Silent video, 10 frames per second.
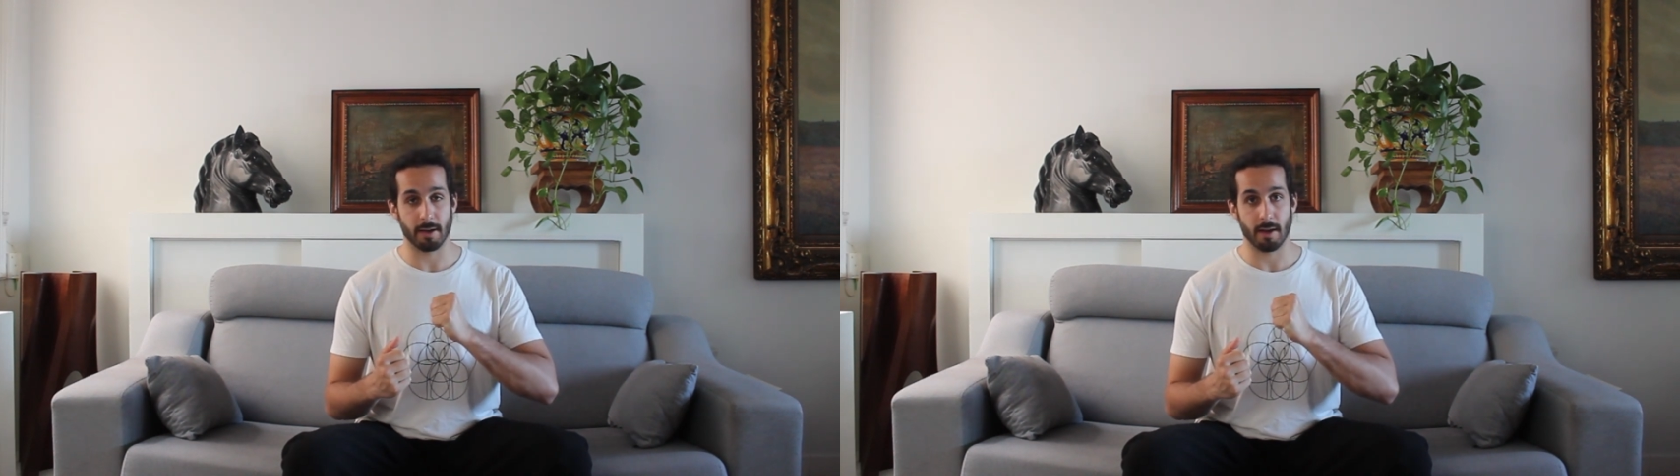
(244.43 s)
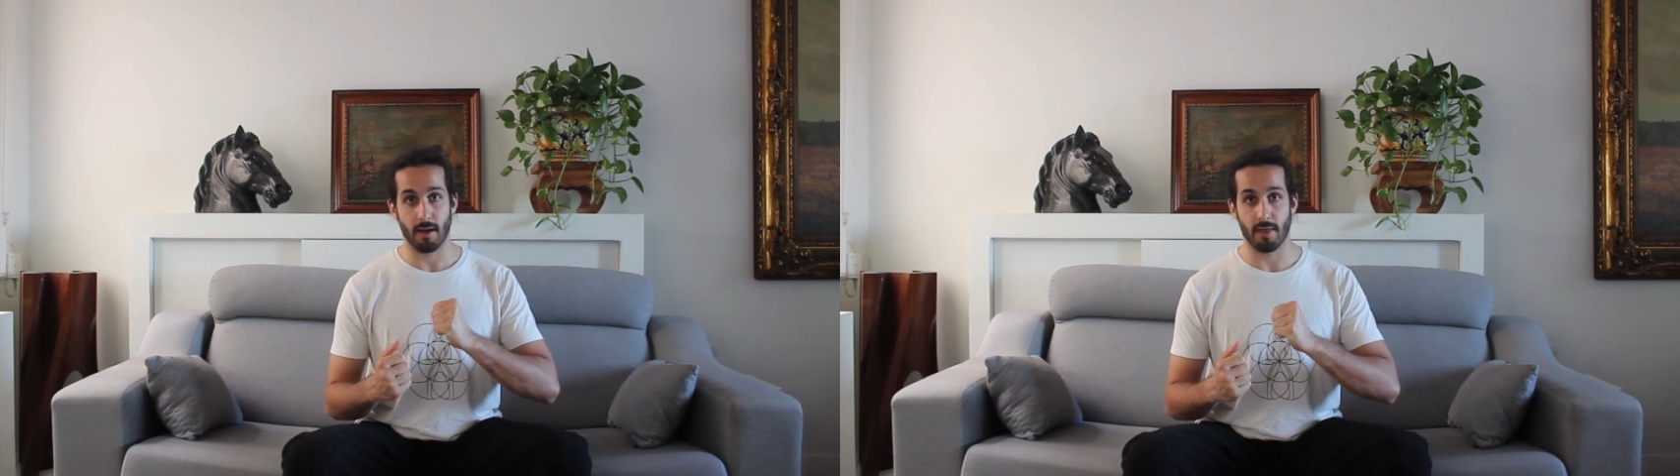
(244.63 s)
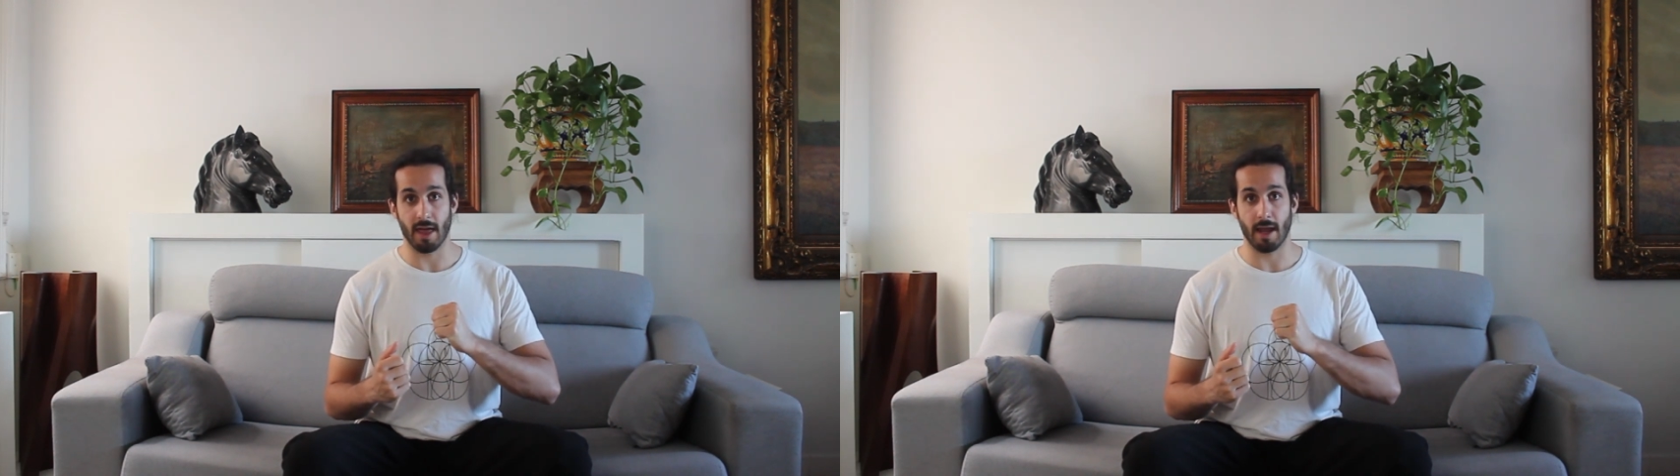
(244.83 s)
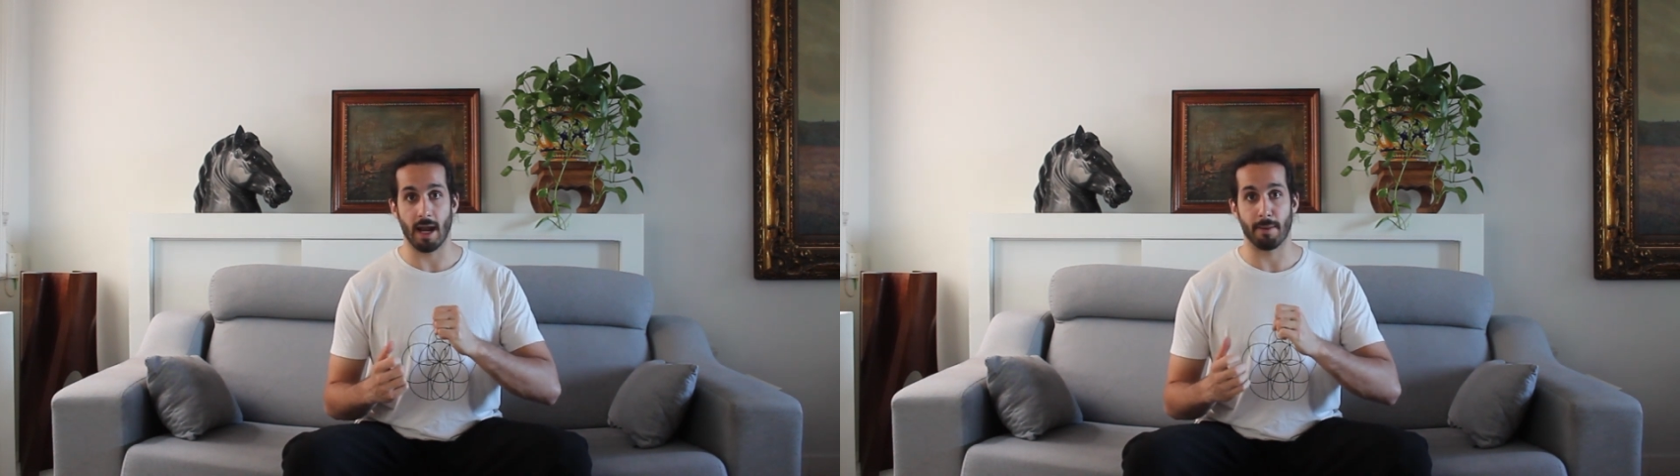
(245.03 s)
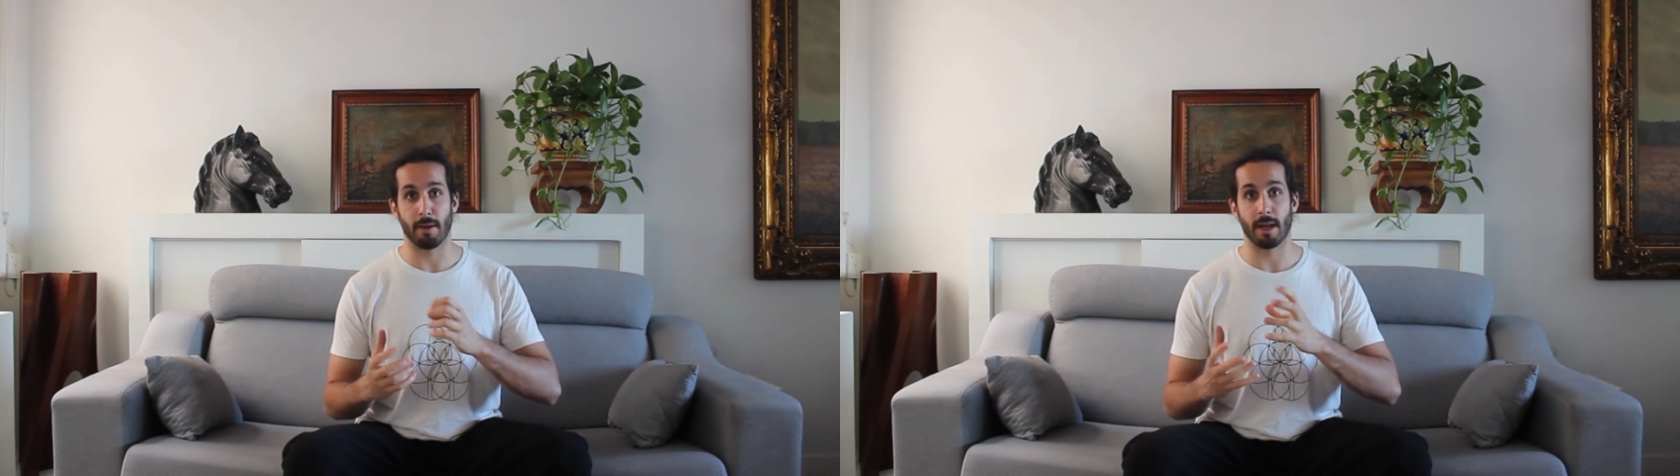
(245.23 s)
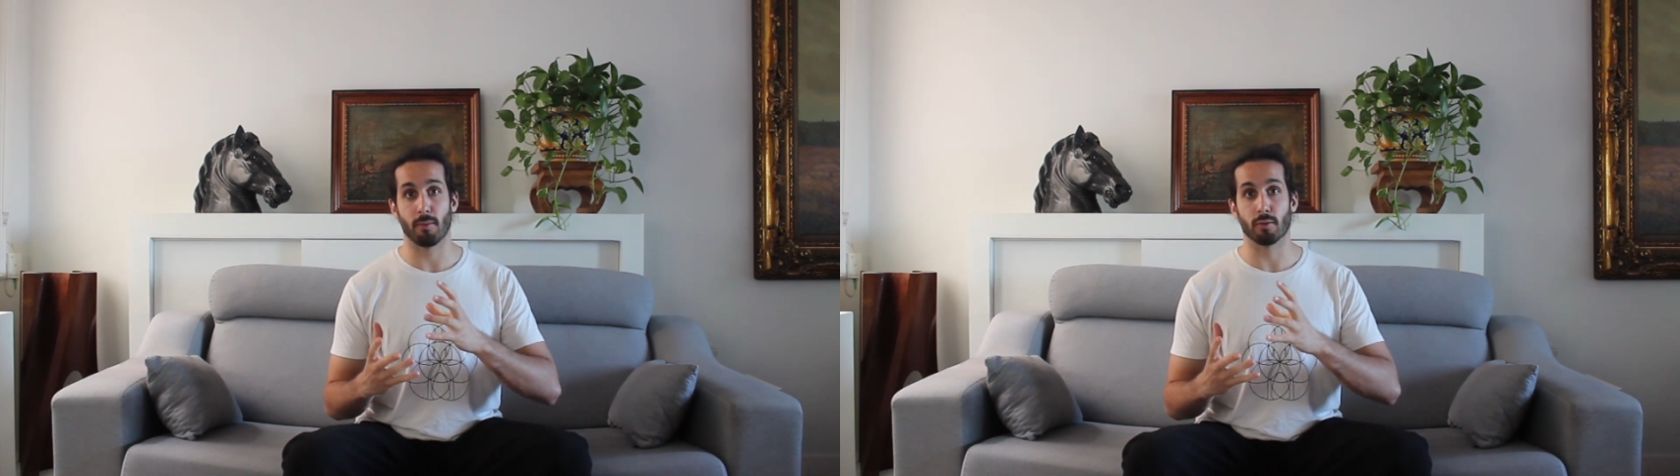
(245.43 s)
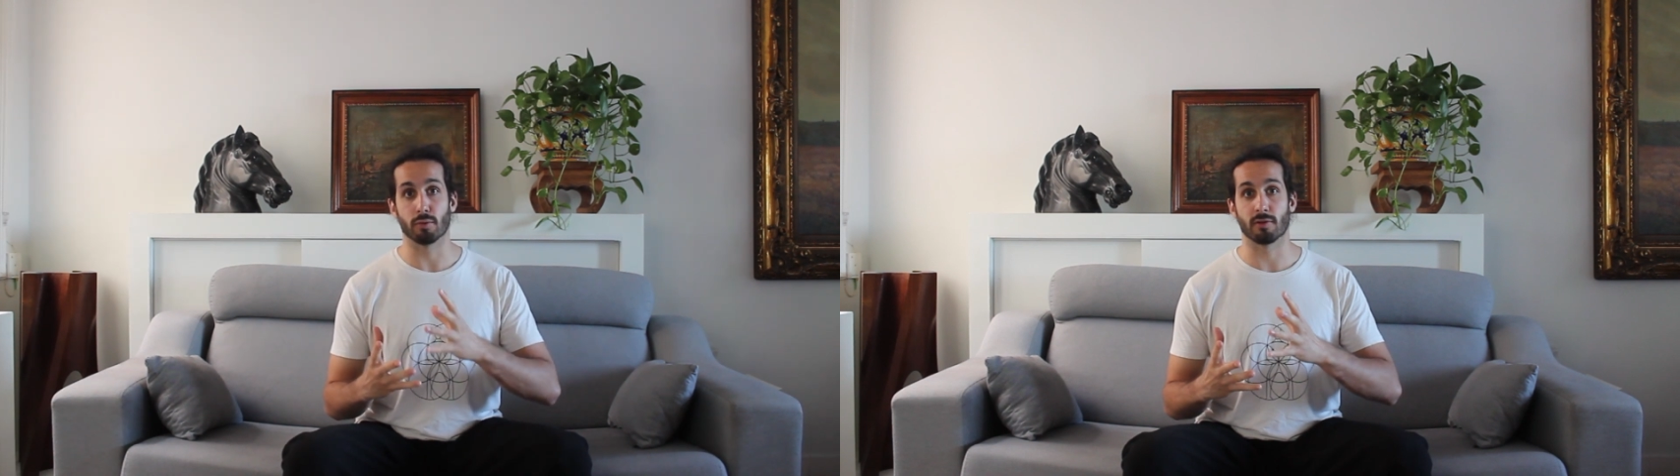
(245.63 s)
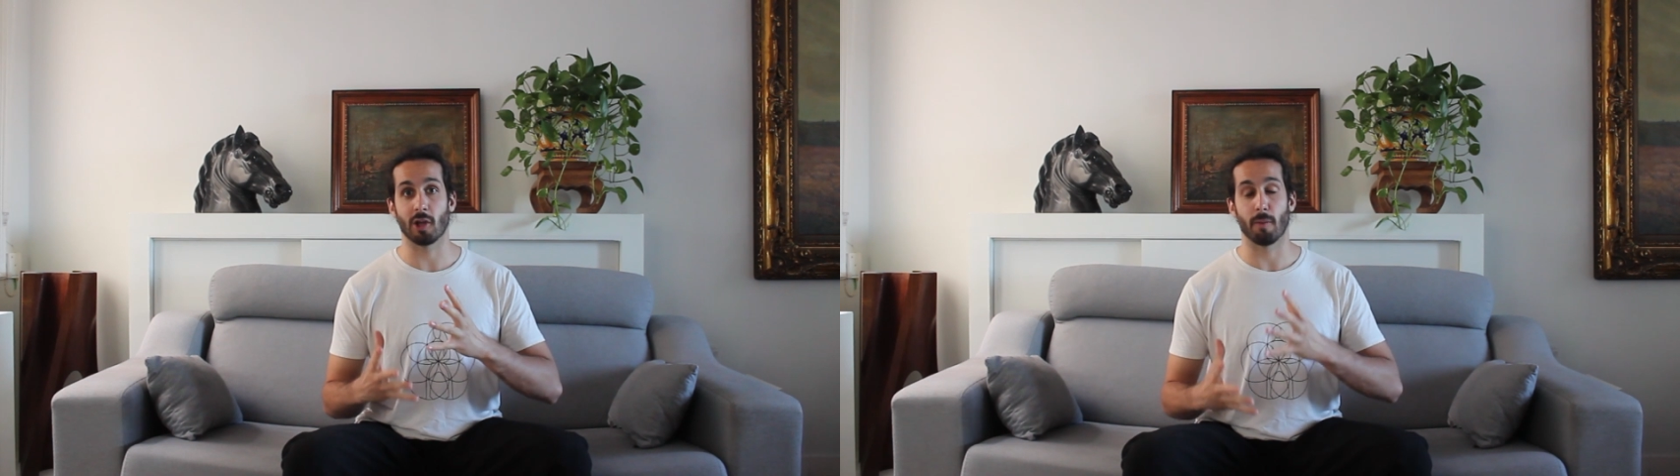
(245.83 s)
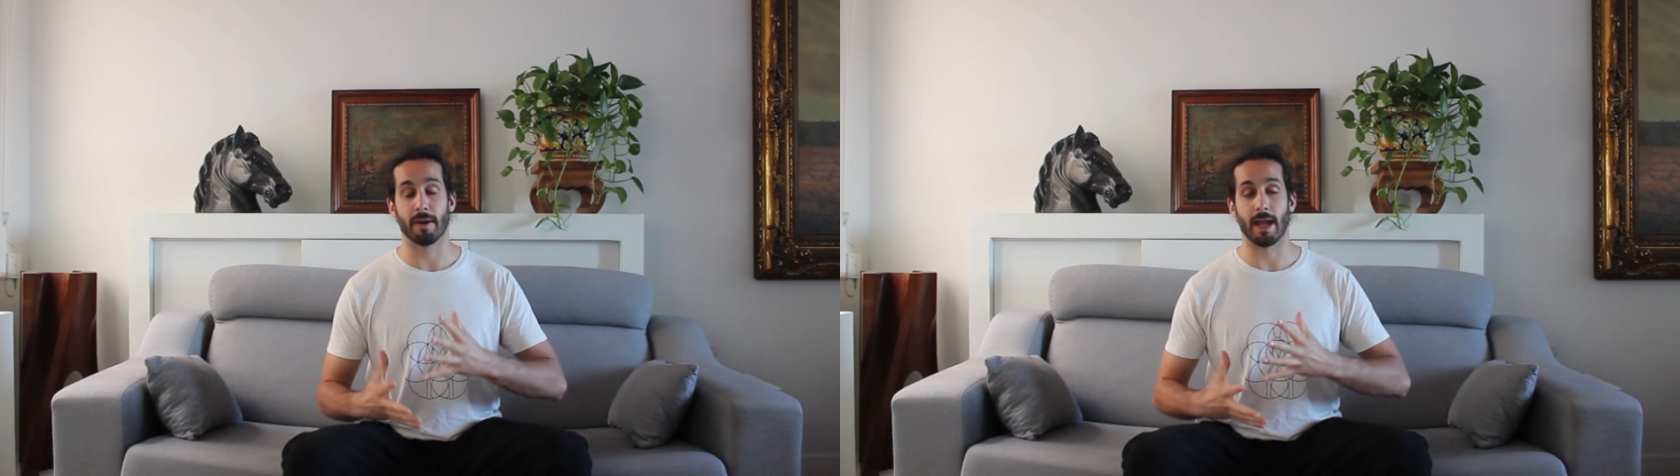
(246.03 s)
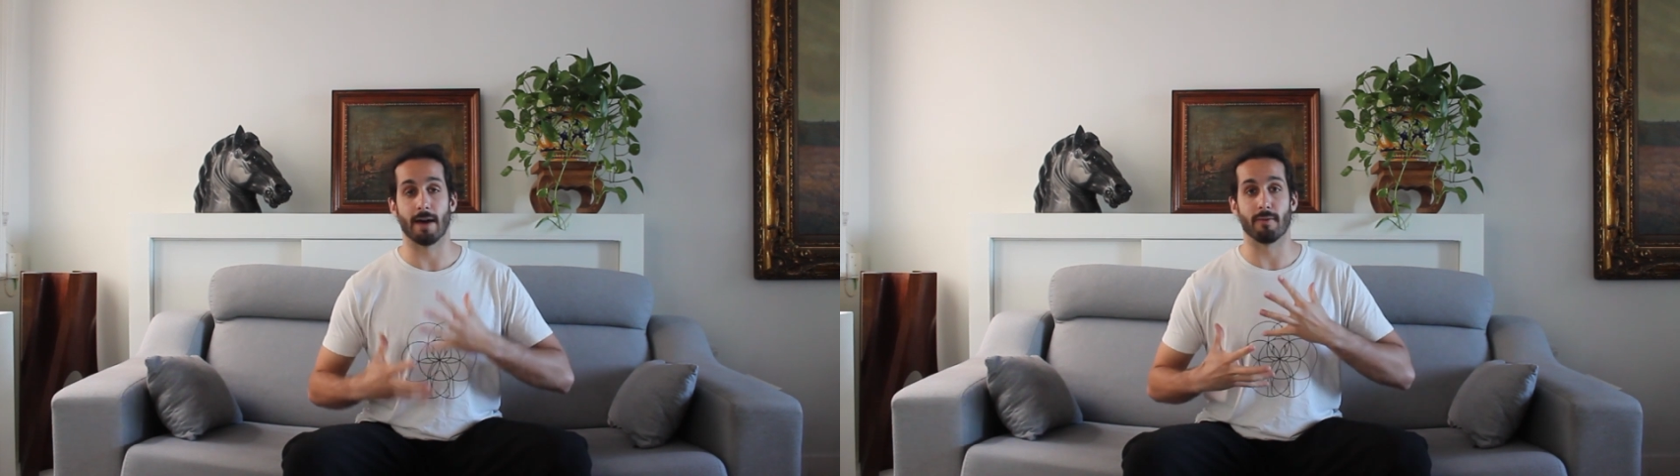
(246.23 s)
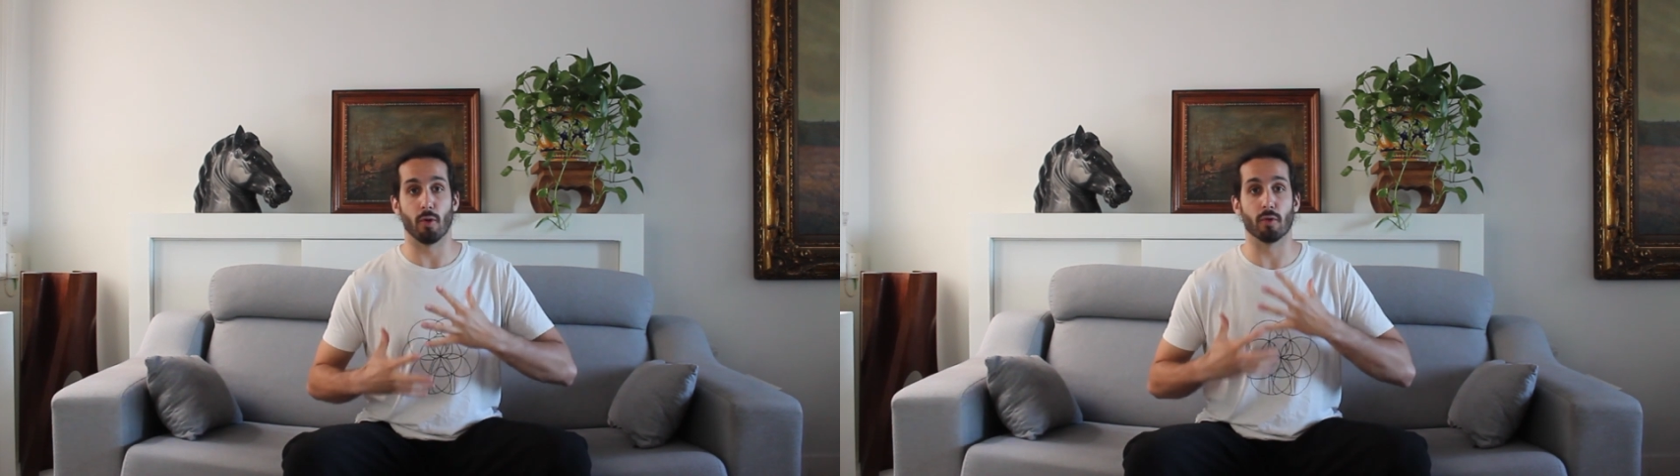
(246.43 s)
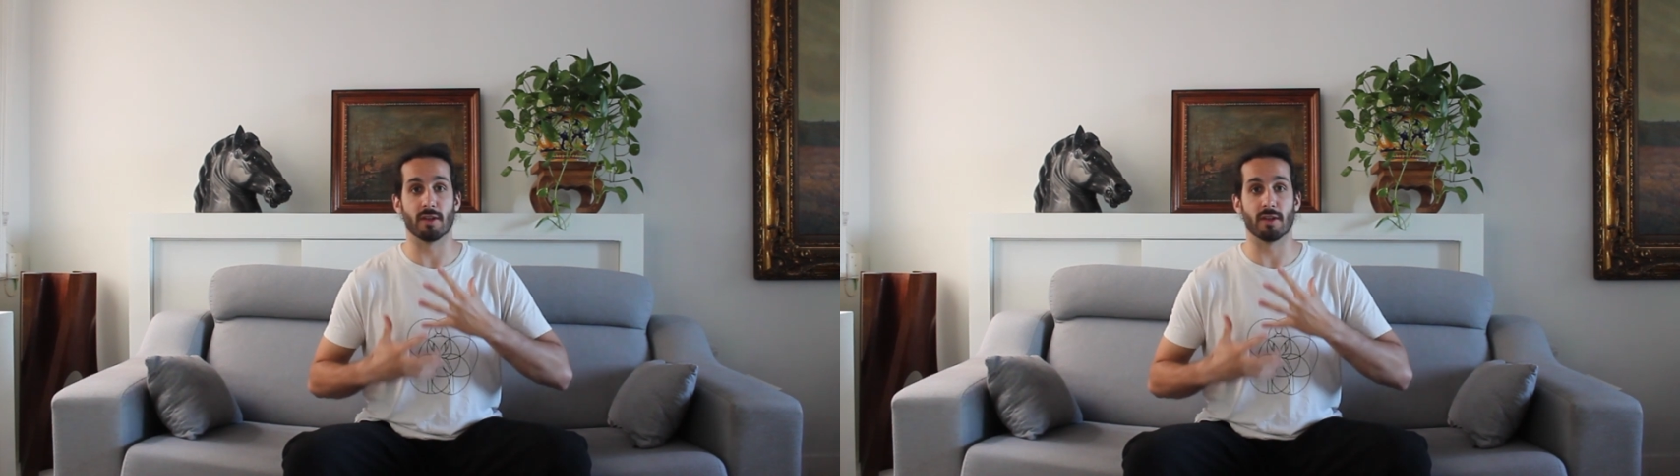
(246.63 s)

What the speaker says: then I'm unable to stop and have all this